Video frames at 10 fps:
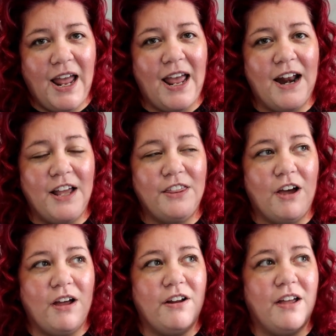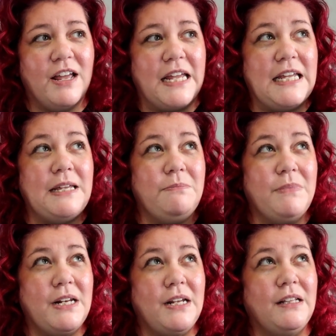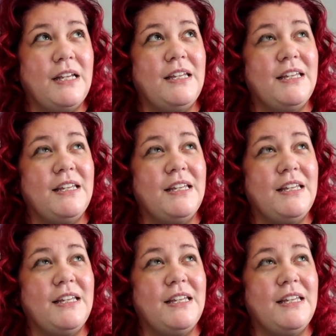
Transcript: And I thought, immediately.